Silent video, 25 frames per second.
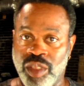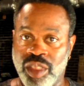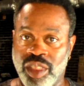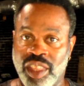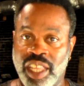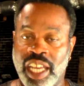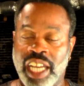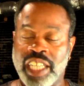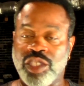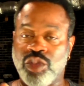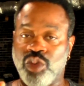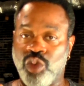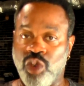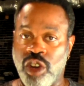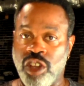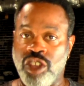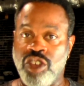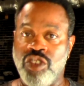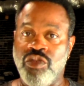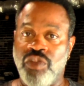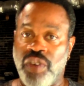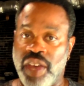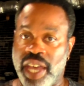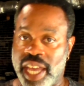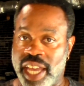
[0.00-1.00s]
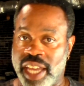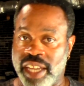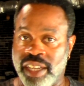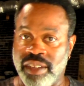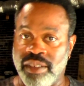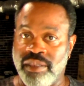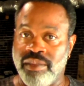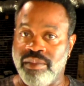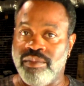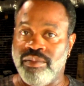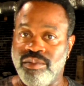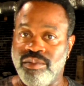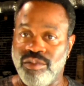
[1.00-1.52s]
That's where you've had
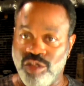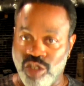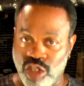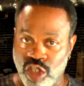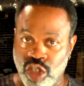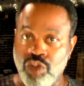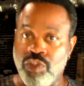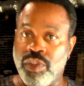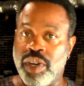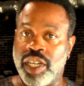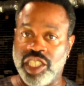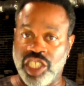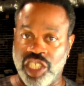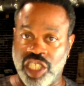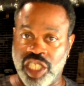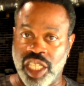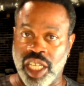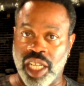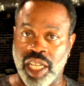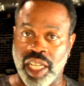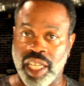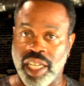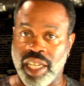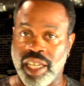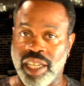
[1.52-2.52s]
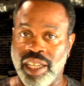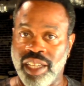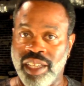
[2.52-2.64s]
too much sealant.